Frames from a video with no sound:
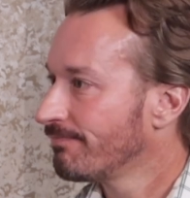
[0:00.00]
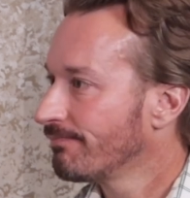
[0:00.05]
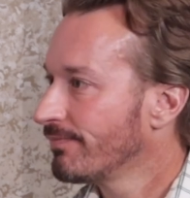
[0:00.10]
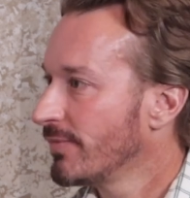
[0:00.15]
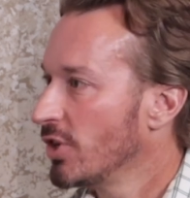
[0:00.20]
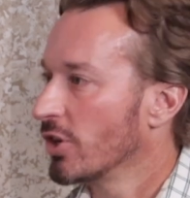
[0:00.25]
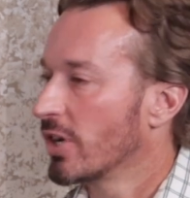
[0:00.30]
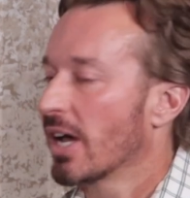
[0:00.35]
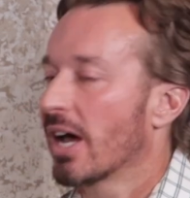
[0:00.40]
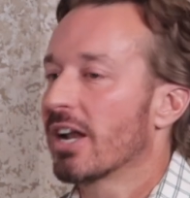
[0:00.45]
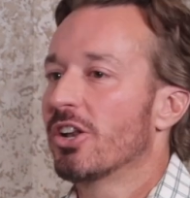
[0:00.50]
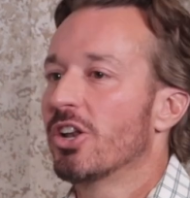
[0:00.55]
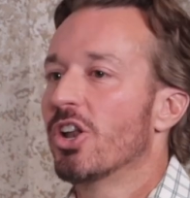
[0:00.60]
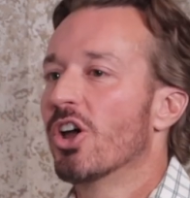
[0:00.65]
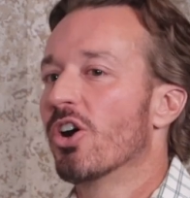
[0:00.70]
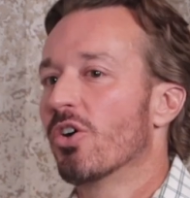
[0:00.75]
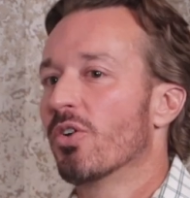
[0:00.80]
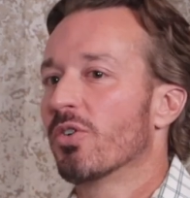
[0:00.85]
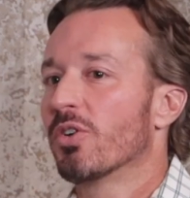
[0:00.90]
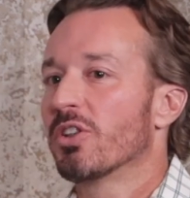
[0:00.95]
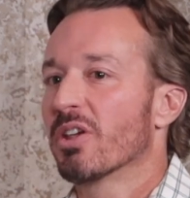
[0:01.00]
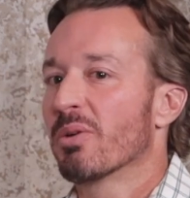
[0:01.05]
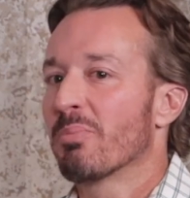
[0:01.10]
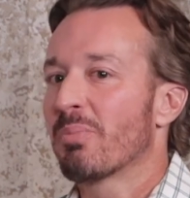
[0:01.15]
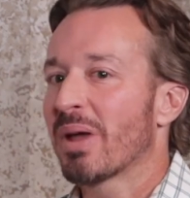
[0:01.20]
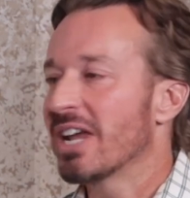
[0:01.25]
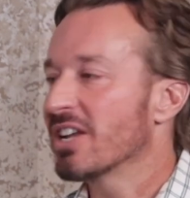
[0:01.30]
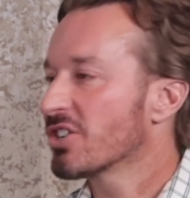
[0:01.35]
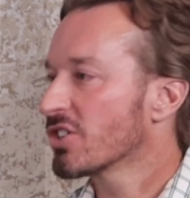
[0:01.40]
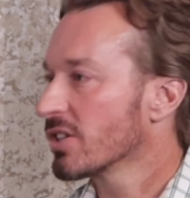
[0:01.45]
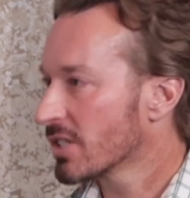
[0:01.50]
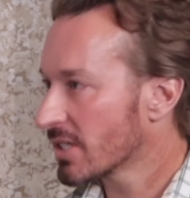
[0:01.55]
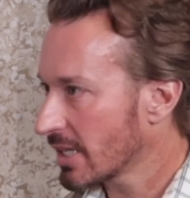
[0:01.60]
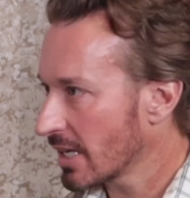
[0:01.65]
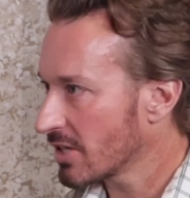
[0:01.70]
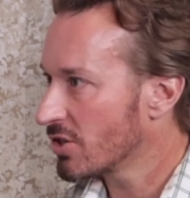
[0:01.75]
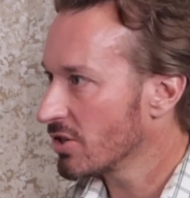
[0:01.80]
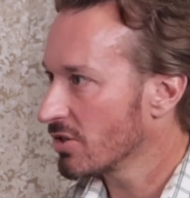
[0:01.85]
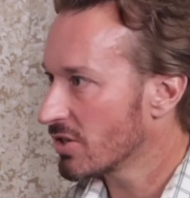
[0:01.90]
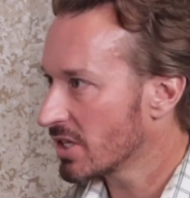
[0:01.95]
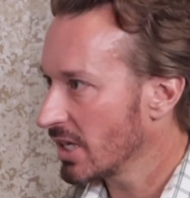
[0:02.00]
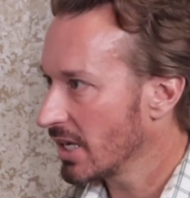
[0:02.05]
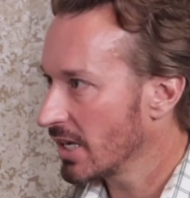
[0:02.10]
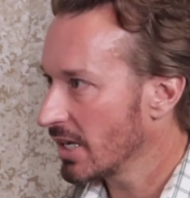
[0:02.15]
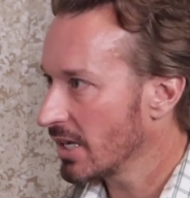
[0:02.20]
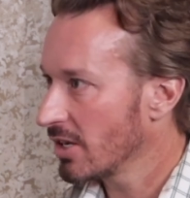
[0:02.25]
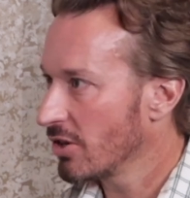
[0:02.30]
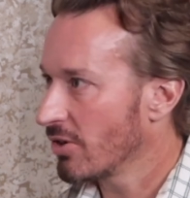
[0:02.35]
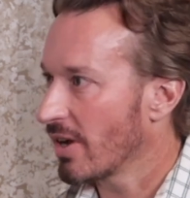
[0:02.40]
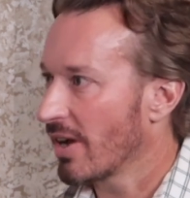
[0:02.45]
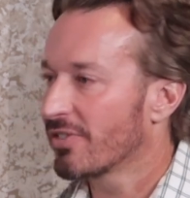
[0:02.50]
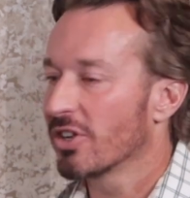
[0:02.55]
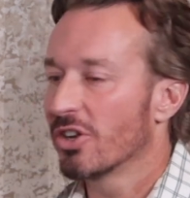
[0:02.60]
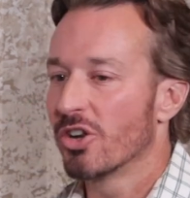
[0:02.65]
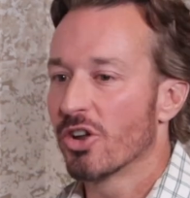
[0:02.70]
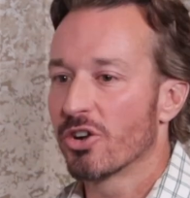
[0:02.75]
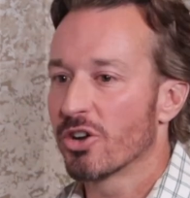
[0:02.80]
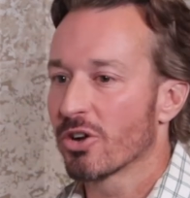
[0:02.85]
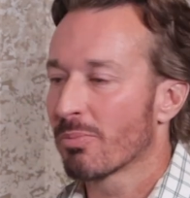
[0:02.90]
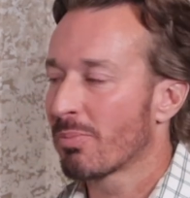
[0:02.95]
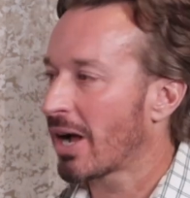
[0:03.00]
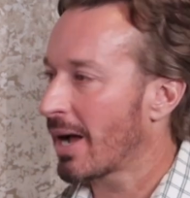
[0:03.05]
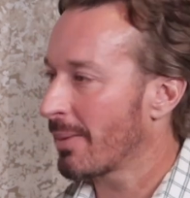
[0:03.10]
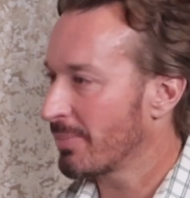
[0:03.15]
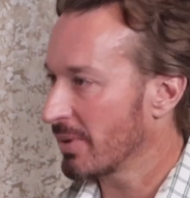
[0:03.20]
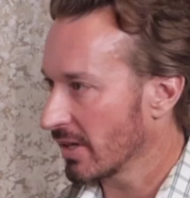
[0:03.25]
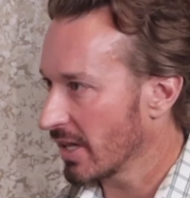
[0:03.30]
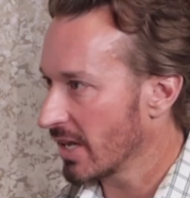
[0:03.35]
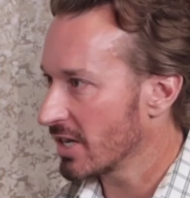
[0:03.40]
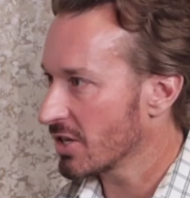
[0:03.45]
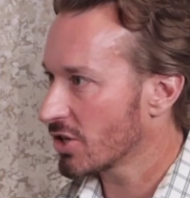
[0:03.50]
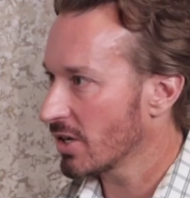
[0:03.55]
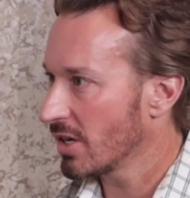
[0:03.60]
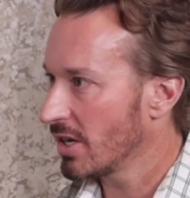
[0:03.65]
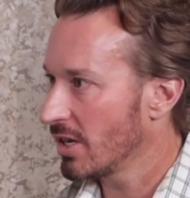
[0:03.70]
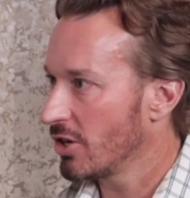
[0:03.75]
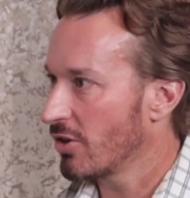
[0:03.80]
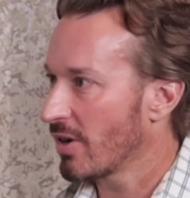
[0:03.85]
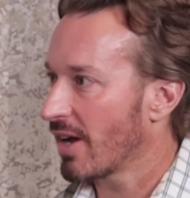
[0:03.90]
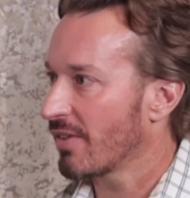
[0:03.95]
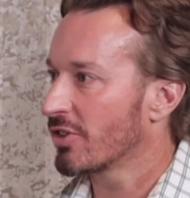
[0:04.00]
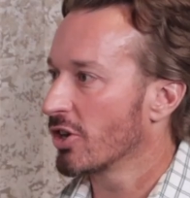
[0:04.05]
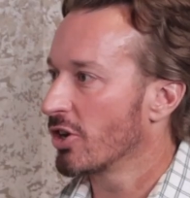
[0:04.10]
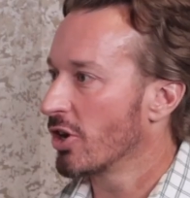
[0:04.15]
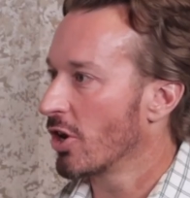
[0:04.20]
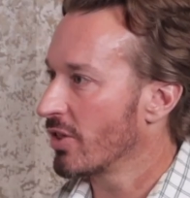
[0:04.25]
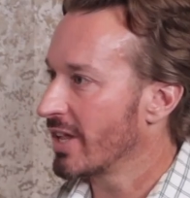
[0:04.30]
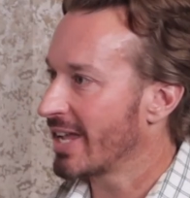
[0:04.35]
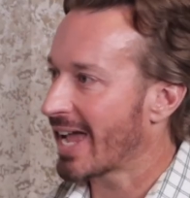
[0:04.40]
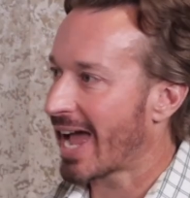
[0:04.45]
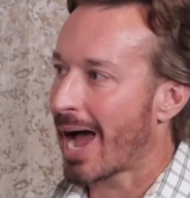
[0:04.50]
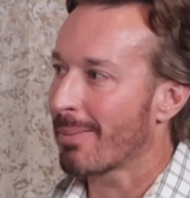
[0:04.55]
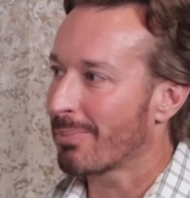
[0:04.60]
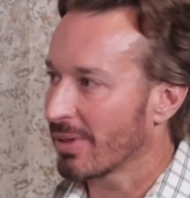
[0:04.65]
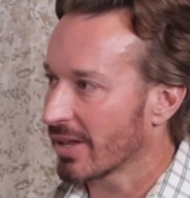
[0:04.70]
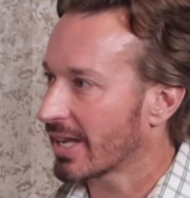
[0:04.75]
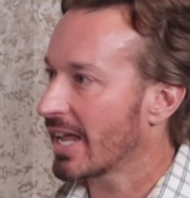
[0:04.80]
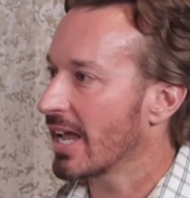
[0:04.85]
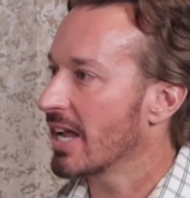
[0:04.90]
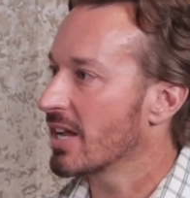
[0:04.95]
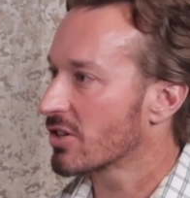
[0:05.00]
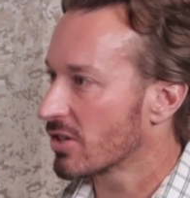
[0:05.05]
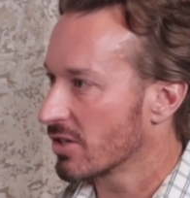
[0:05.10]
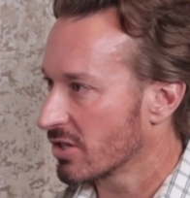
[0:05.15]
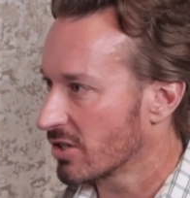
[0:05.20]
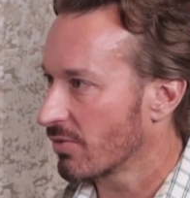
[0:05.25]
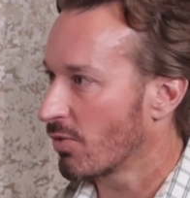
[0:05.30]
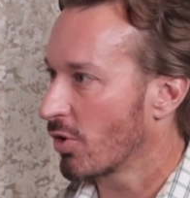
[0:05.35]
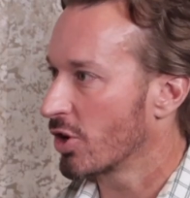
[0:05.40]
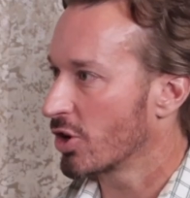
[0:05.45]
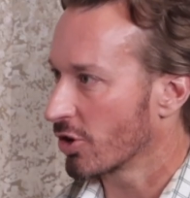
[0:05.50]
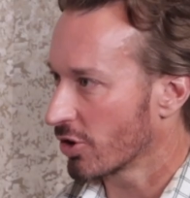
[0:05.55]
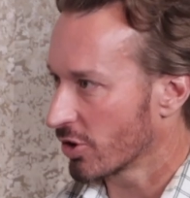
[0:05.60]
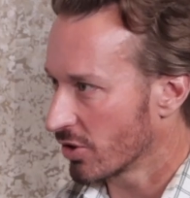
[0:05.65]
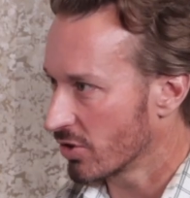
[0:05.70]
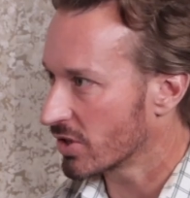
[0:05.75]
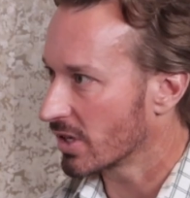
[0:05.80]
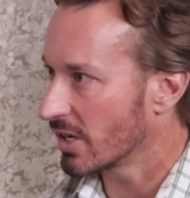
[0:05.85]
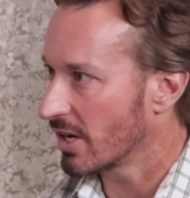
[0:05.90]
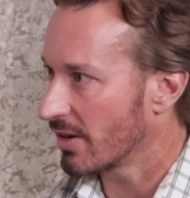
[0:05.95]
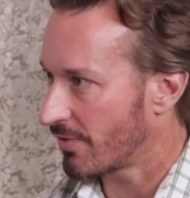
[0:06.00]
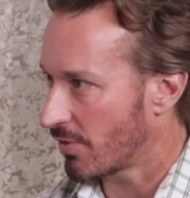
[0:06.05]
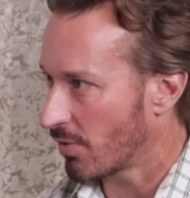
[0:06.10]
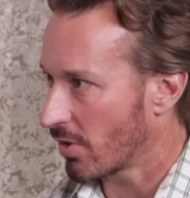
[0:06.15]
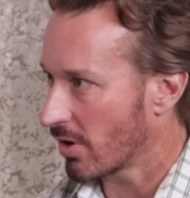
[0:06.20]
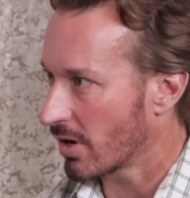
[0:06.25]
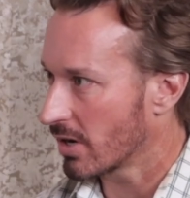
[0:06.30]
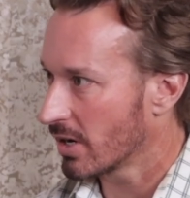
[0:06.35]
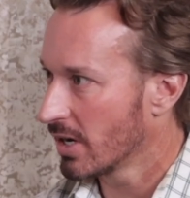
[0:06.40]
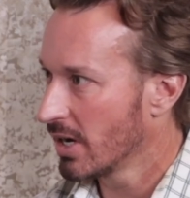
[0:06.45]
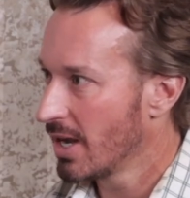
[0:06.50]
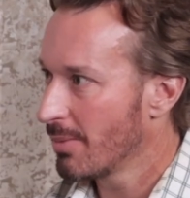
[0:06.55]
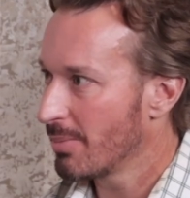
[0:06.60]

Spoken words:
you got to know the patients that you see, you have to know your population, and you have to know the applications of what you're using it for.